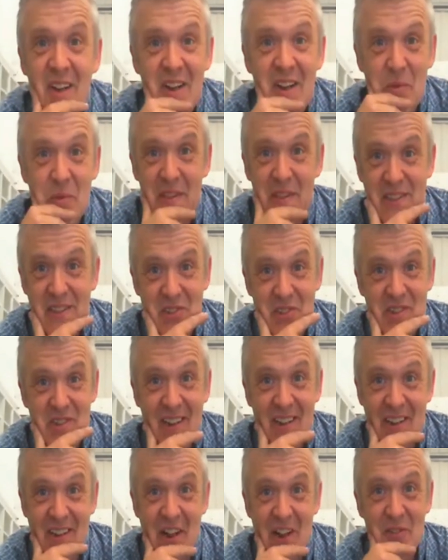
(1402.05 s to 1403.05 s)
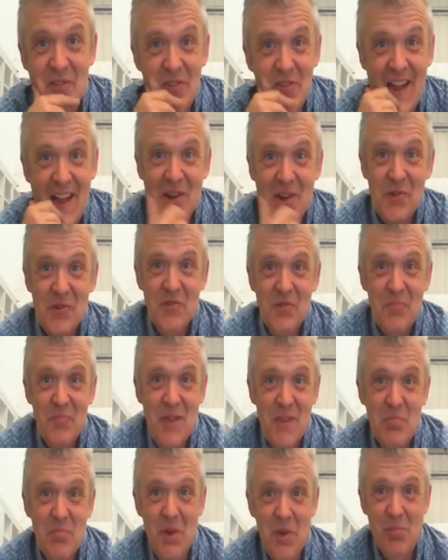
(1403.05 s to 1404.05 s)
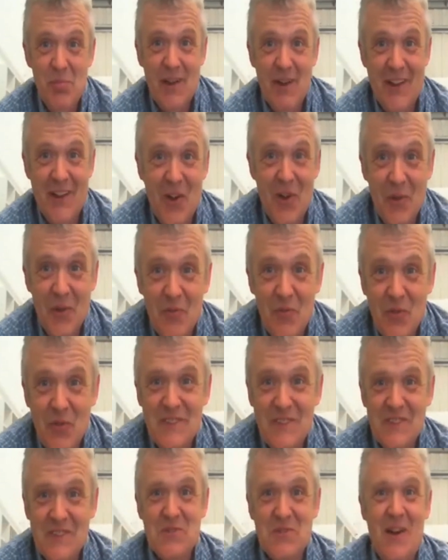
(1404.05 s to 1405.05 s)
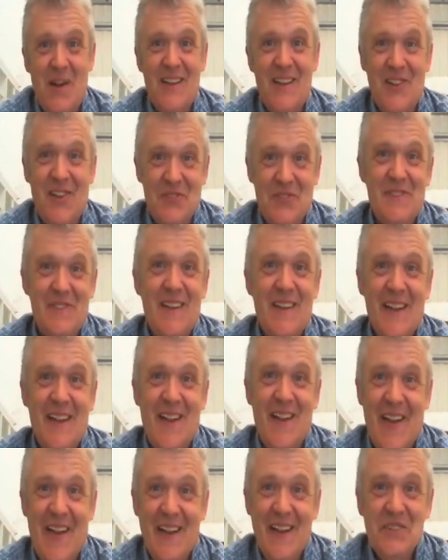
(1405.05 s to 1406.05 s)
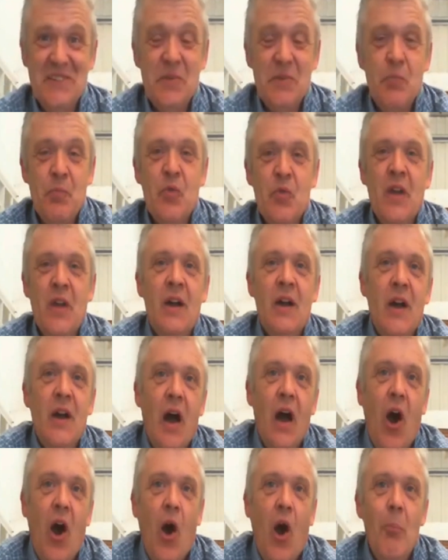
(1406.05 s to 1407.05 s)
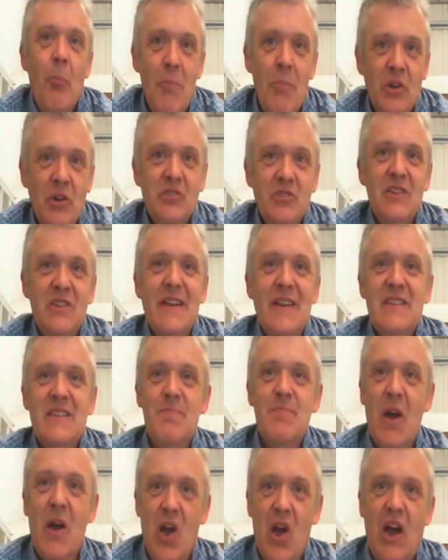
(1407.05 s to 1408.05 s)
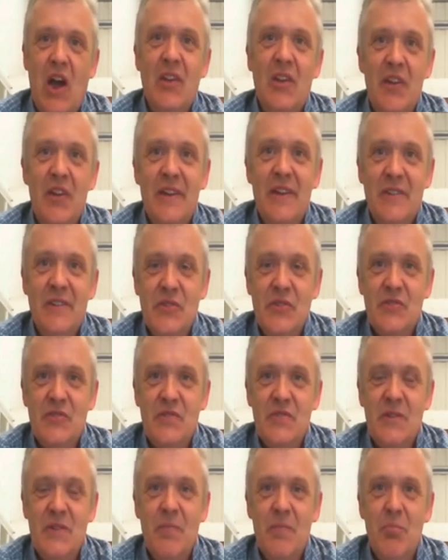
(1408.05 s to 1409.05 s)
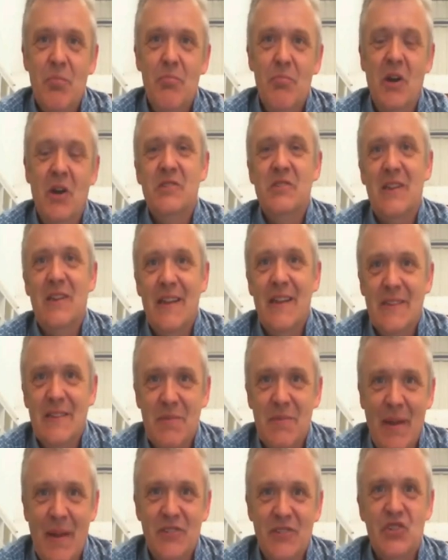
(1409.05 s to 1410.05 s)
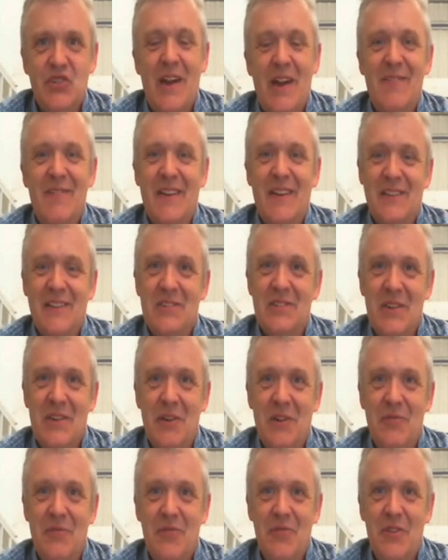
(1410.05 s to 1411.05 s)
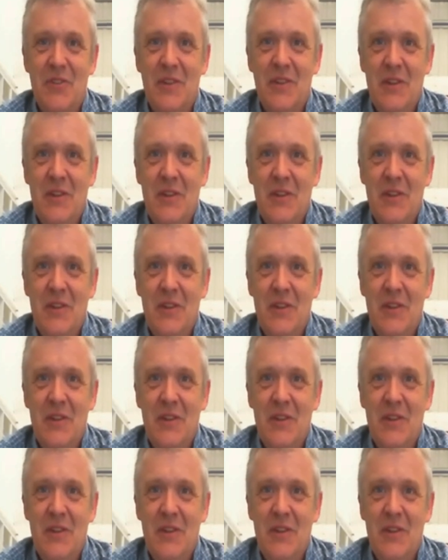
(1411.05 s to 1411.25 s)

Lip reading: Anyway, that's nearly half an hour of me burbling on, which is quite a lot to take, I guess. Mostly it's about ideas. Mostly it's about sharing stuff.